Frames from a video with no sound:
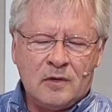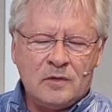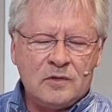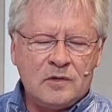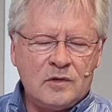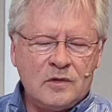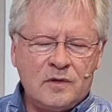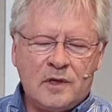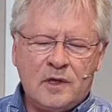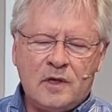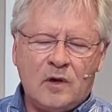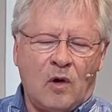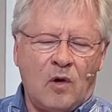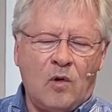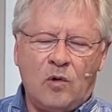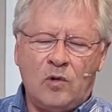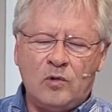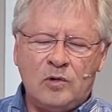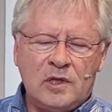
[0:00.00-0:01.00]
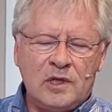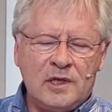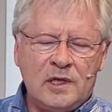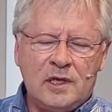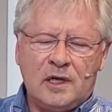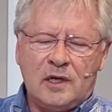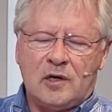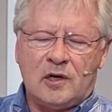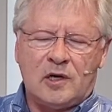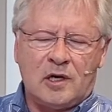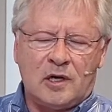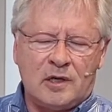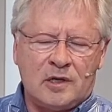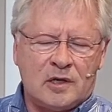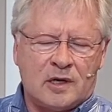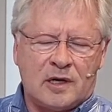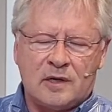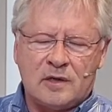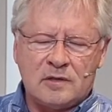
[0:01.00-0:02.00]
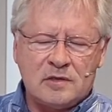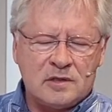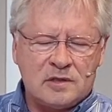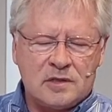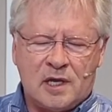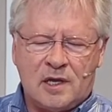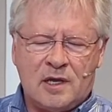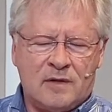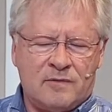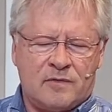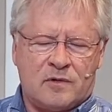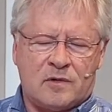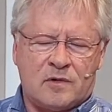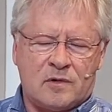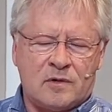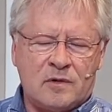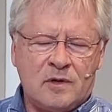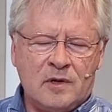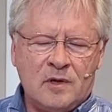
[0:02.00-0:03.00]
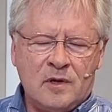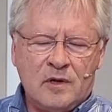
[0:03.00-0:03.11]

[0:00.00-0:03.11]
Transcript: to the only God, our Savior,